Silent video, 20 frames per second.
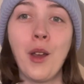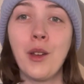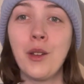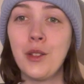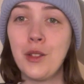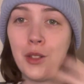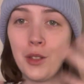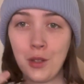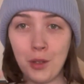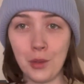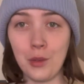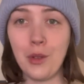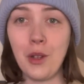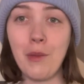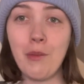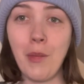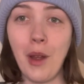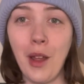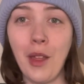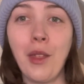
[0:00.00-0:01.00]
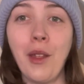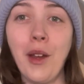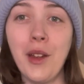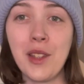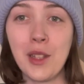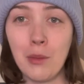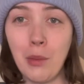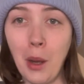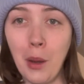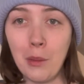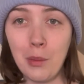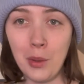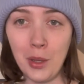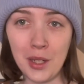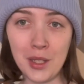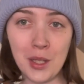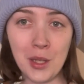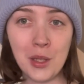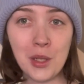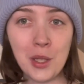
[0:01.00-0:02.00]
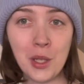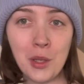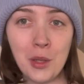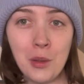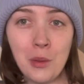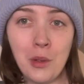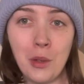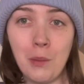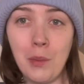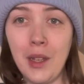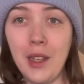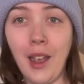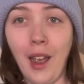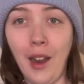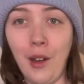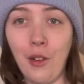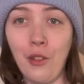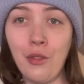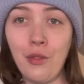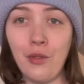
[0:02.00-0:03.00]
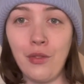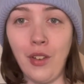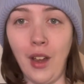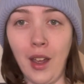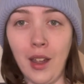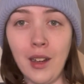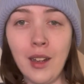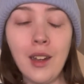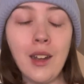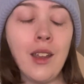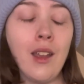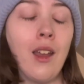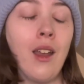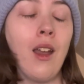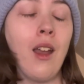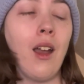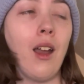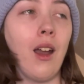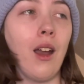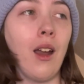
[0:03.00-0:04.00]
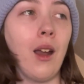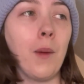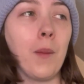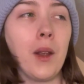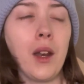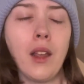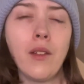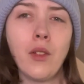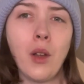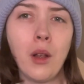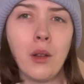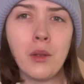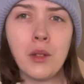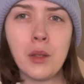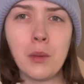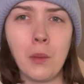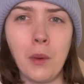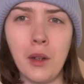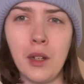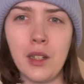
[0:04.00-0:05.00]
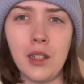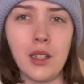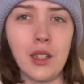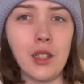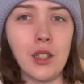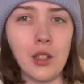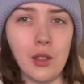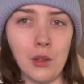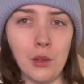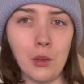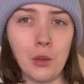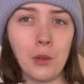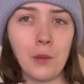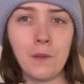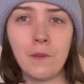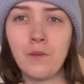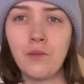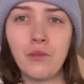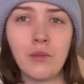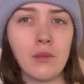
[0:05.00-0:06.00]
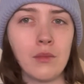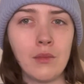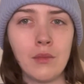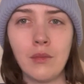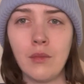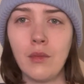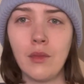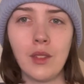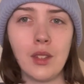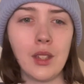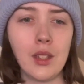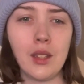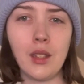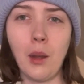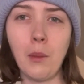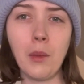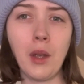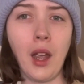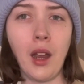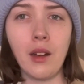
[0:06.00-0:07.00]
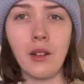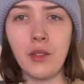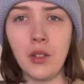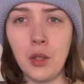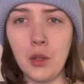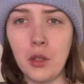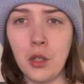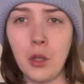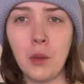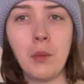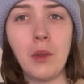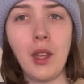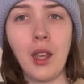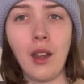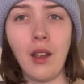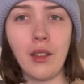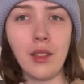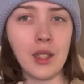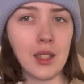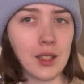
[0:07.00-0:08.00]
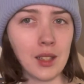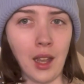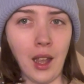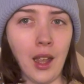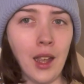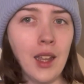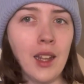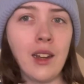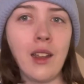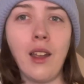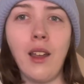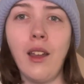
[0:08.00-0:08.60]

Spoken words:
scream my thoughts about books into would be kind of fun. And I've always wanted to do some kind of YouTube thing on the side.